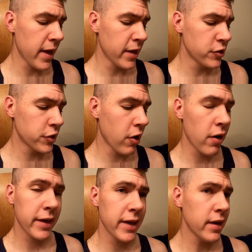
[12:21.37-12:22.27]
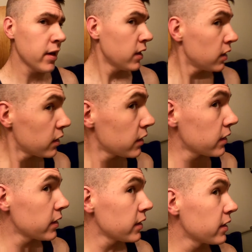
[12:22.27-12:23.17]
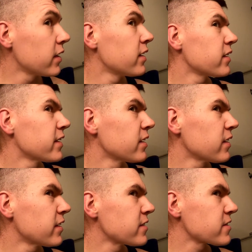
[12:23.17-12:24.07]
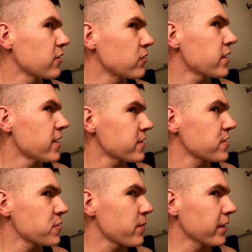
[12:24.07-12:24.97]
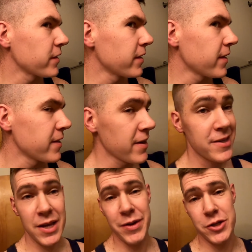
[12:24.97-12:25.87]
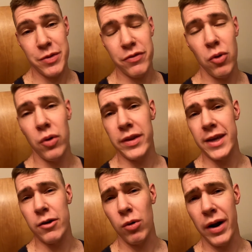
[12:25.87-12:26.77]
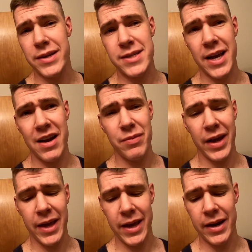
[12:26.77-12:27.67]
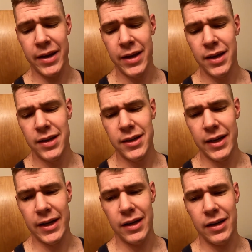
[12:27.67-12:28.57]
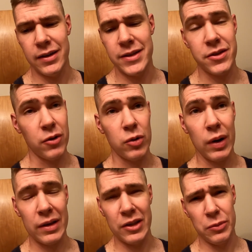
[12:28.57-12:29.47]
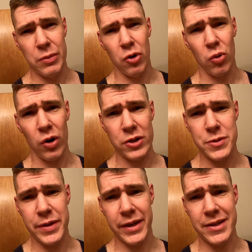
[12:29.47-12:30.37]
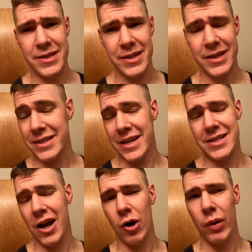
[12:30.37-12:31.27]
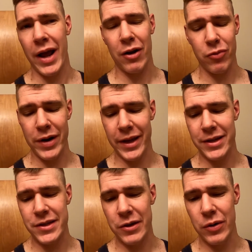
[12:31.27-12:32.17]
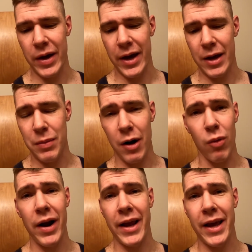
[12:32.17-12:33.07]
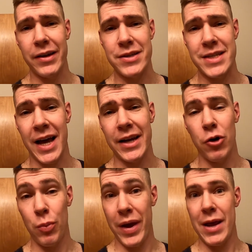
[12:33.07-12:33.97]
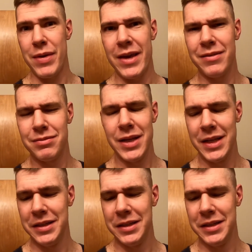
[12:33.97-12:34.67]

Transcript: edge guard again. And yeah, as I, was, as I suspected and as I mentioned before, the right side of my head uh, it's going to require a little bit more work just because uh, it's, it's an awkward angle for me to get to and my right hand does not obey me.